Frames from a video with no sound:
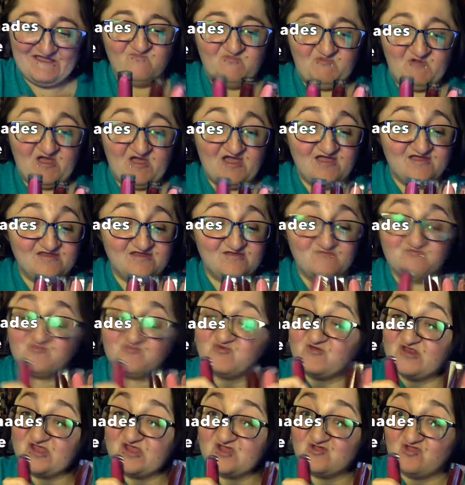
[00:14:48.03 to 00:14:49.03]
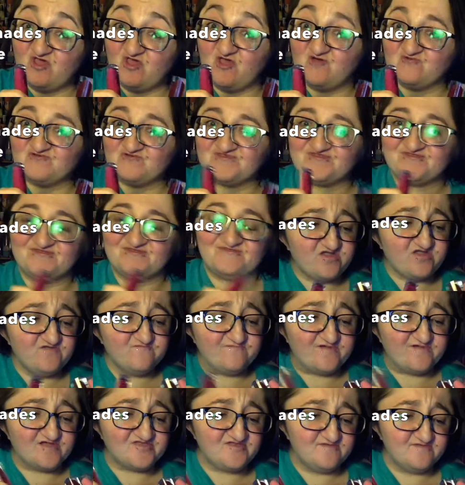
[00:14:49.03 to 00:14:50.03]
but pretty close. In
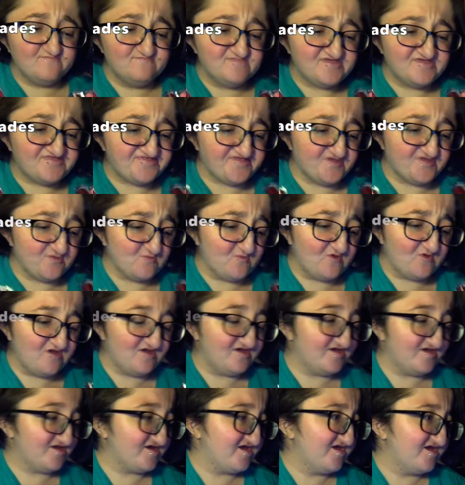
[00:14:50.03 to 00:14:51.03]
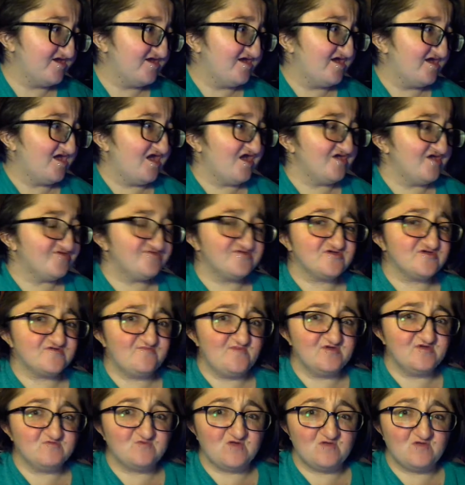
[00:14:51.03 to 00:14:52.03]
fact, I'm missing one. I think
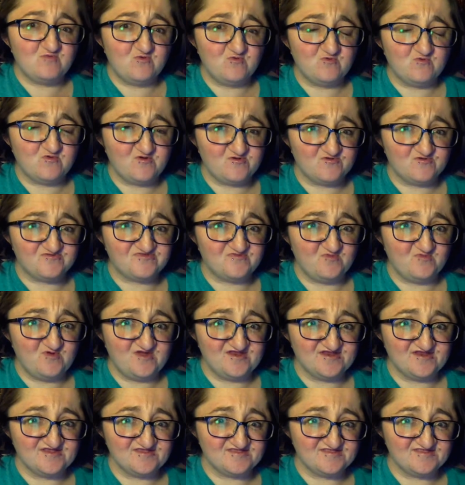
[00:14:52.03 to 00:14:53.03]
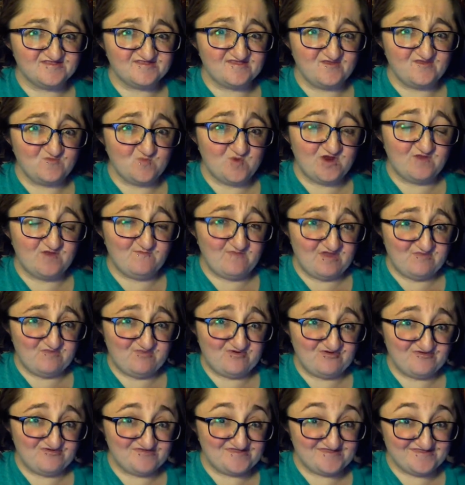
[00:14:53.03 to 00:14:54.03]
my Rebel Rose one is in one of my
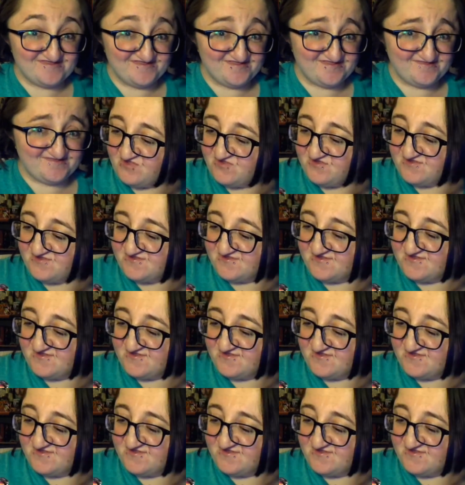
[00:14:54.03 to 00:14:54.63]
purses. This